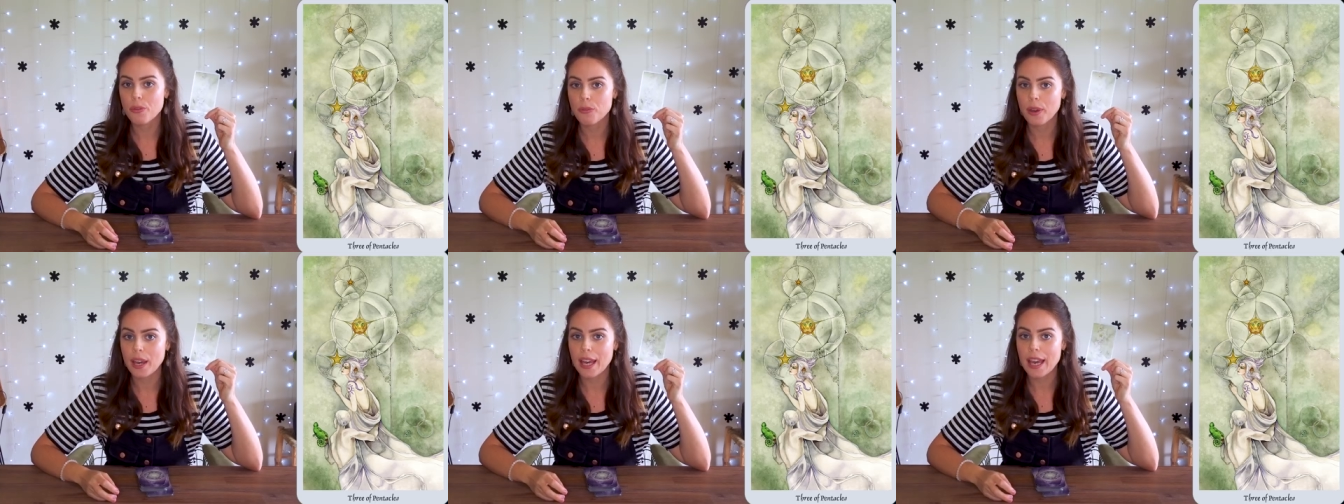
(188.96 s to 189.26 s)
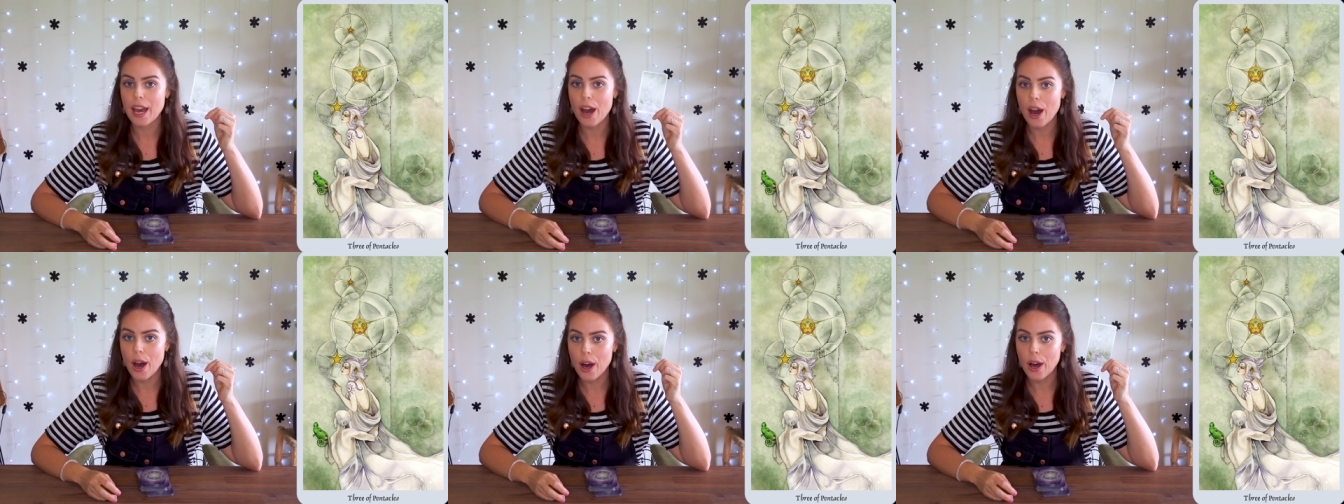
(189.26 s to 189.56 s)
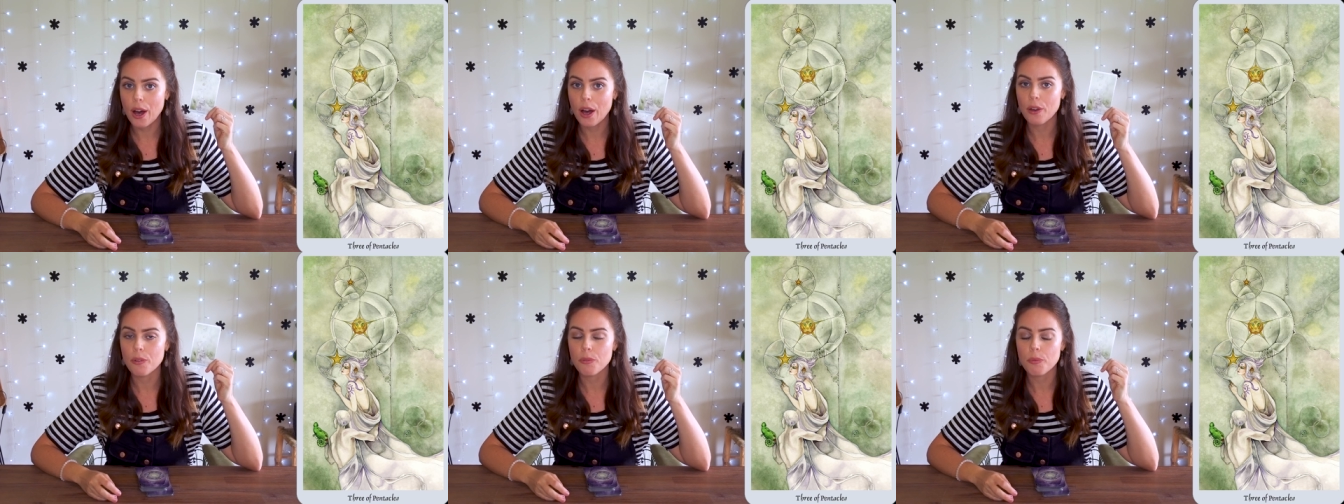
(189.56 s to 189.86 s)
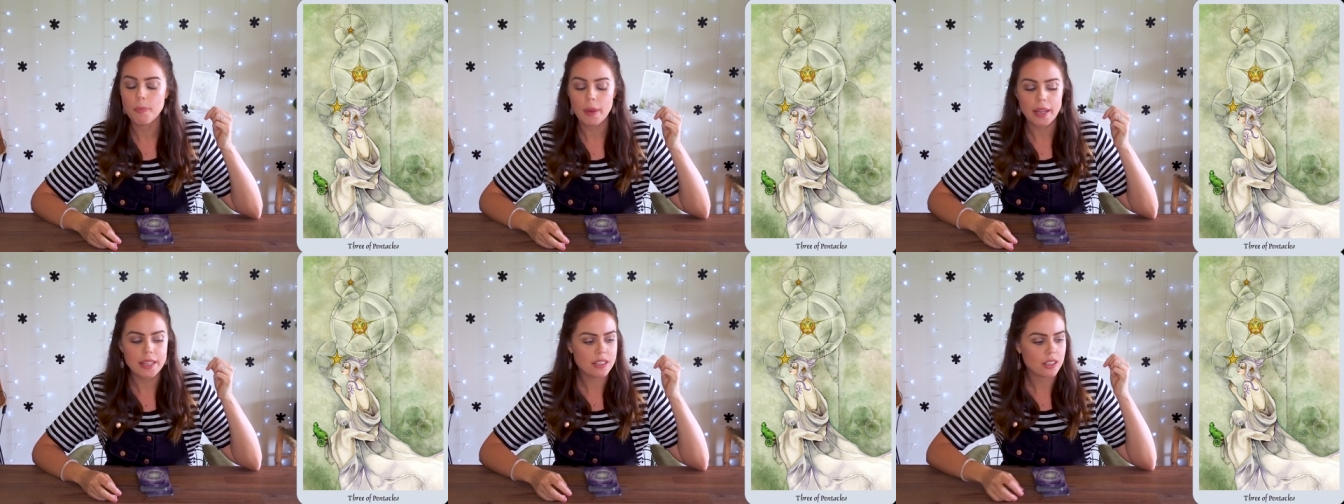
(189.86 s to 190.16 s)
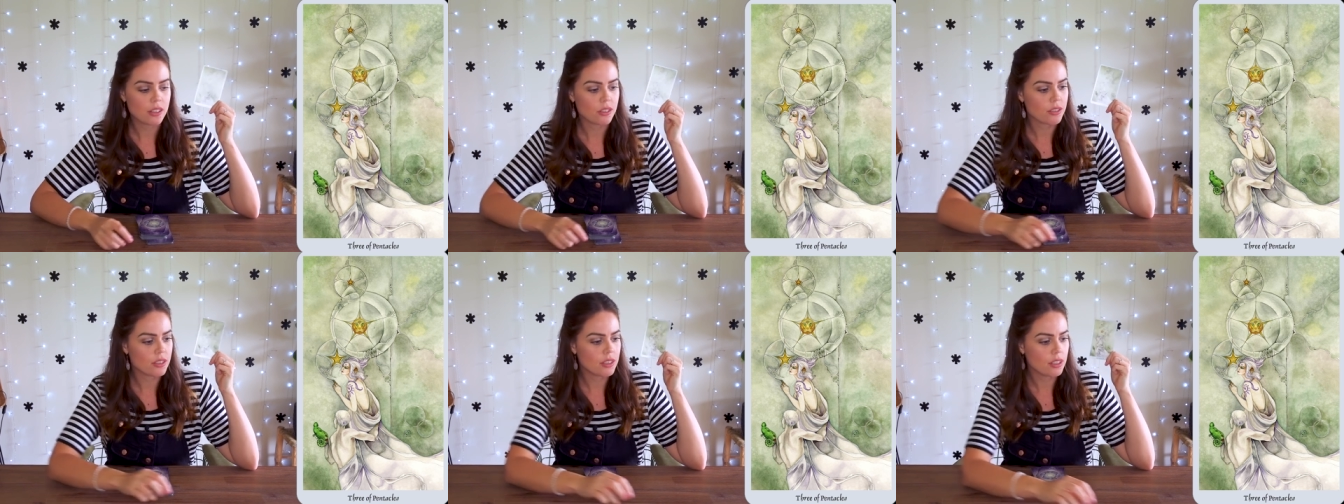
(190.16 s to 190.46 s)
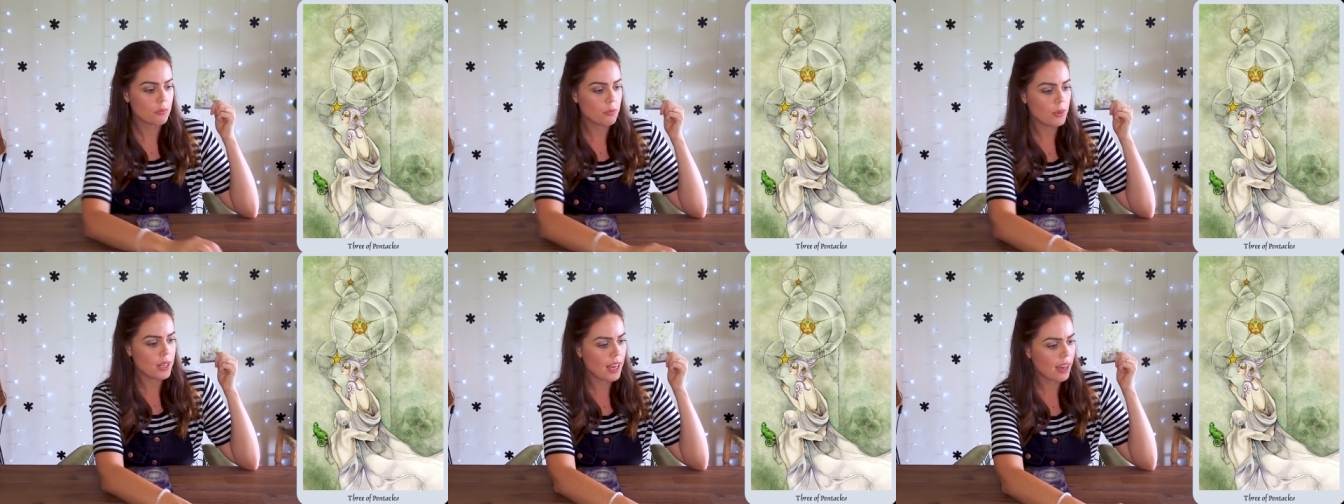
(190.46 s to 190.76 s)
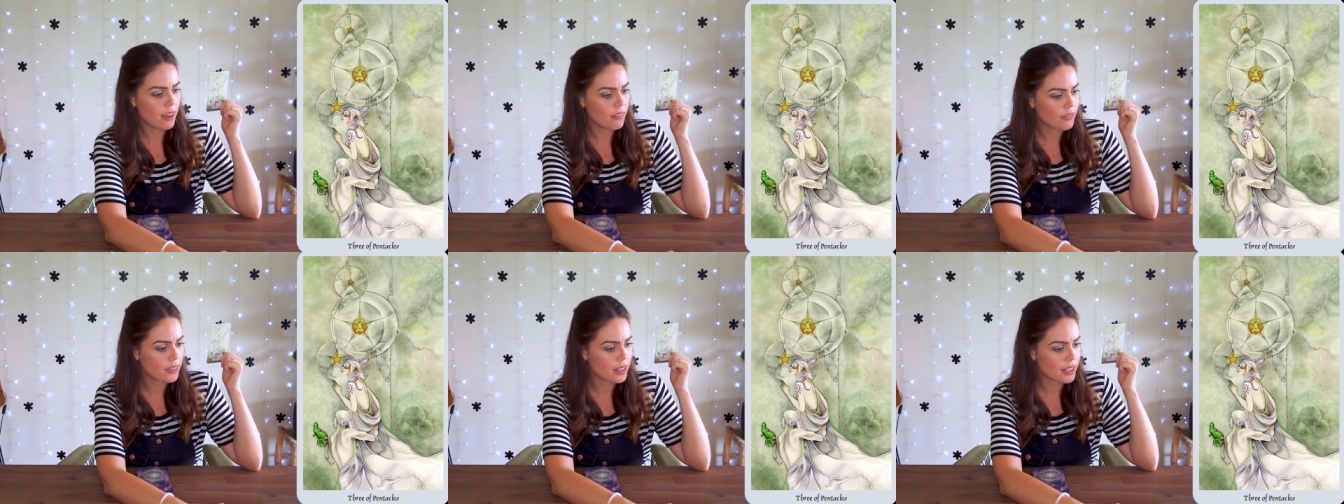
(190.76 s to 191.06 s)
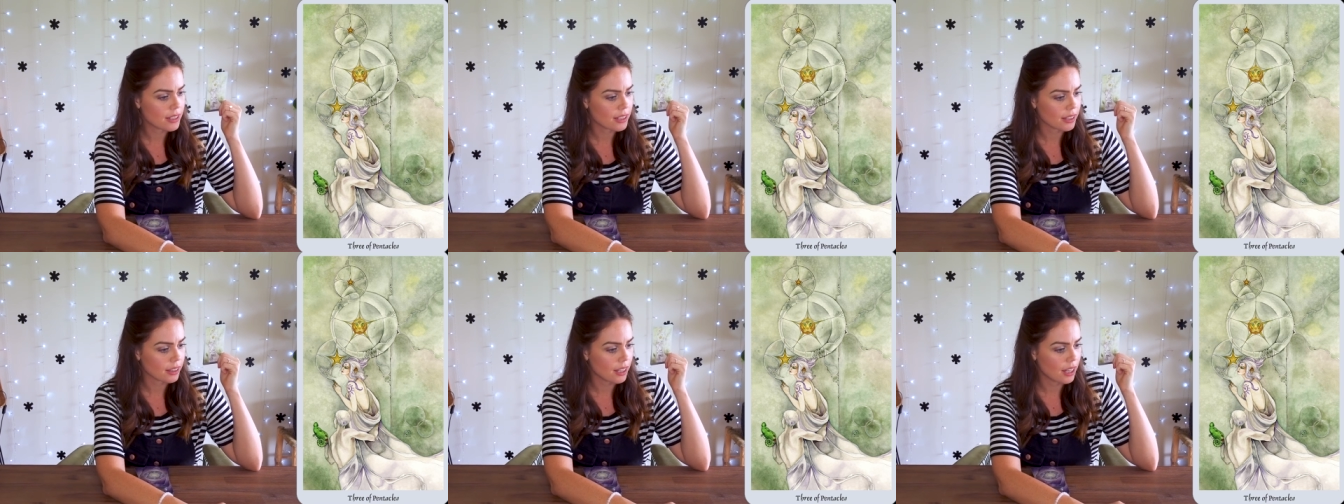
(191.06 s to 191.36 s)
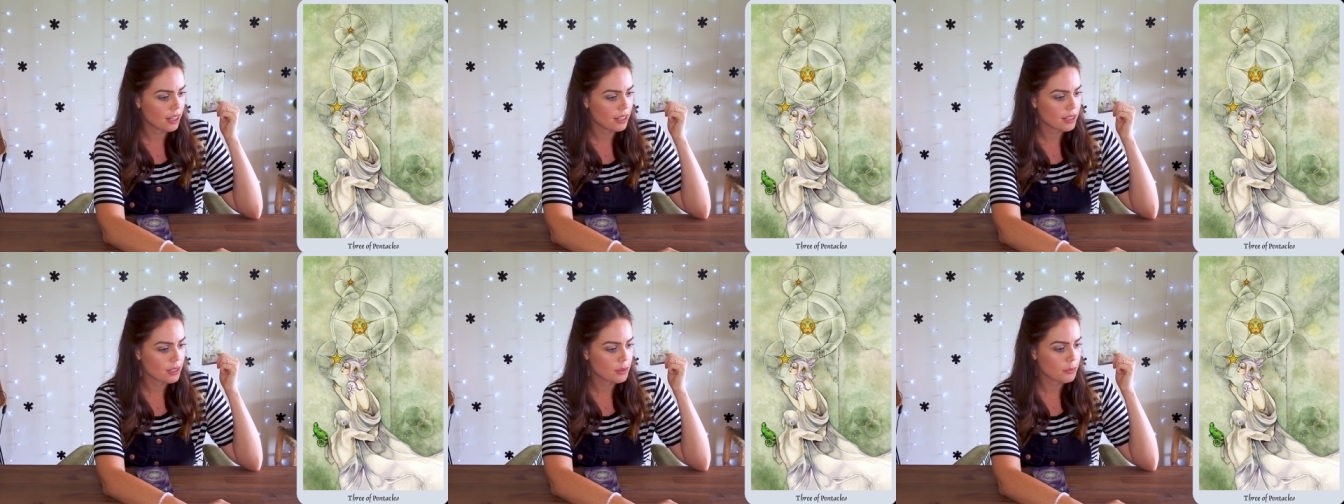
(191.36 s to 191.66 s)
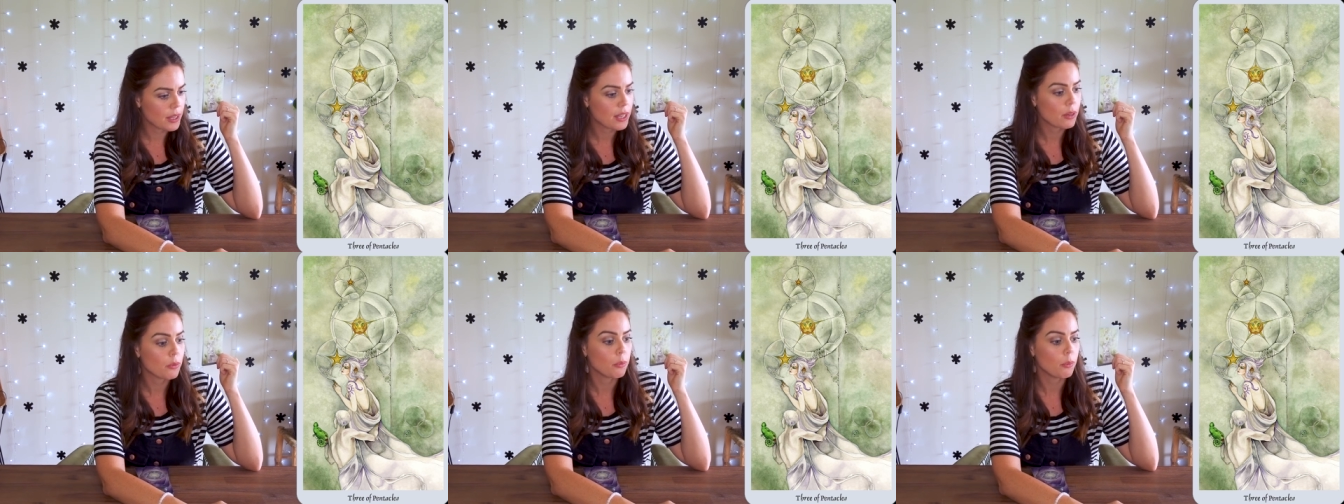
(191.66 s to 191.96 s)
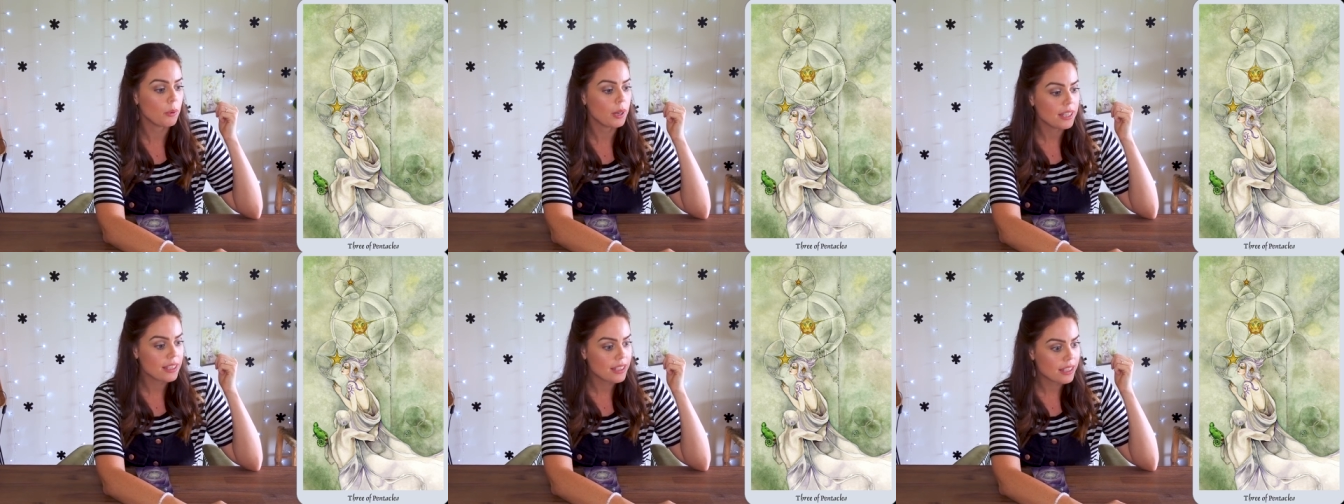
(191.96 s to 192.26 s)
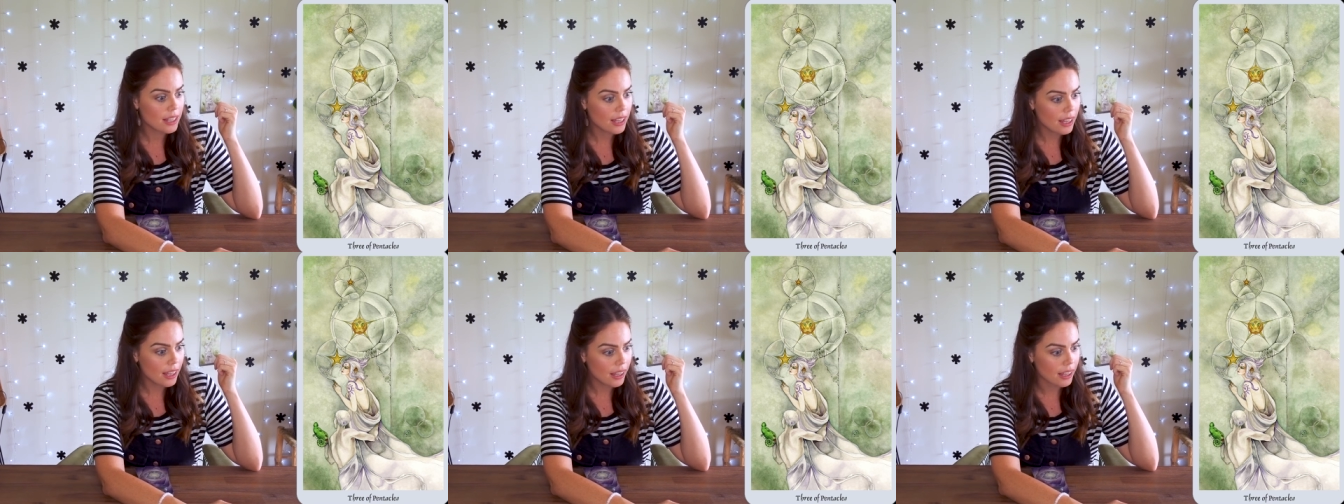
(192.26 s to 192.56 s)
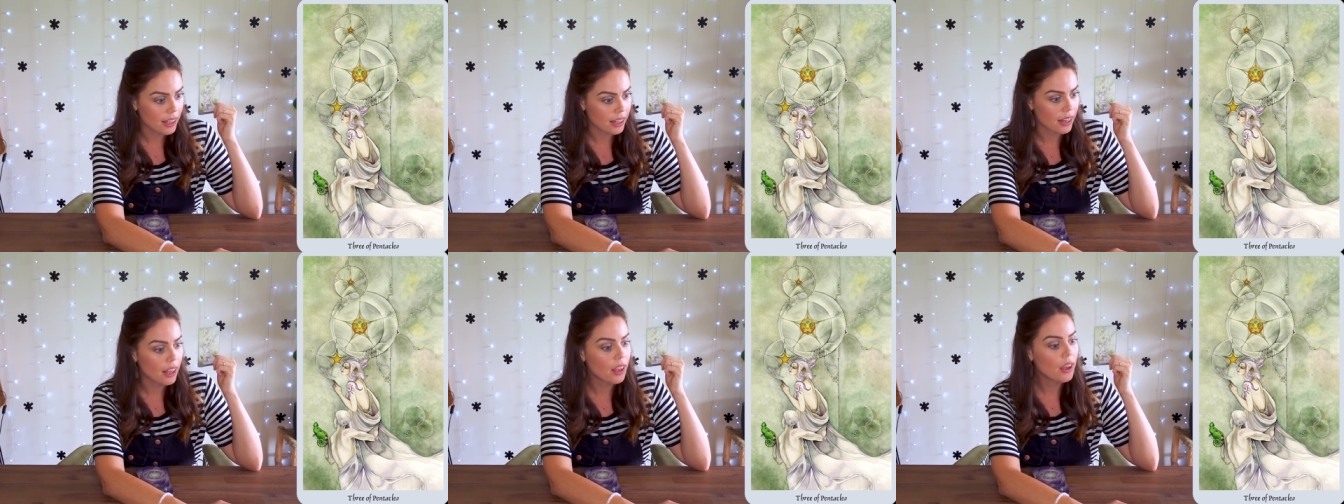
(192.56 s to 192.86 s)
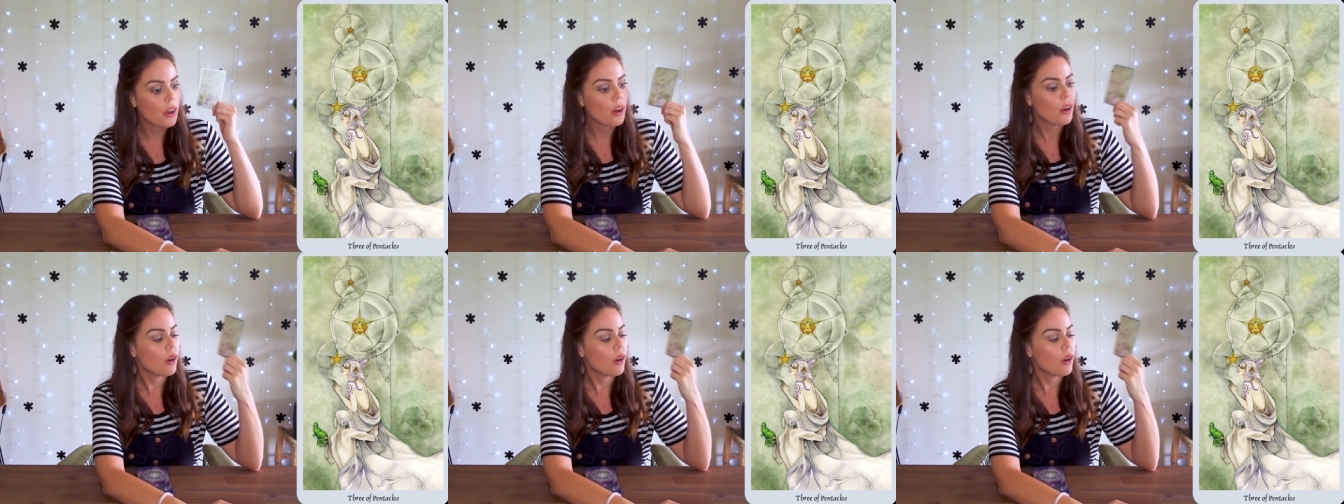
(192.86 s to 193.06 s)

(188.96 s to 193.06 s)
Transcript: Three of Pentacles. Did we have this last week? We did.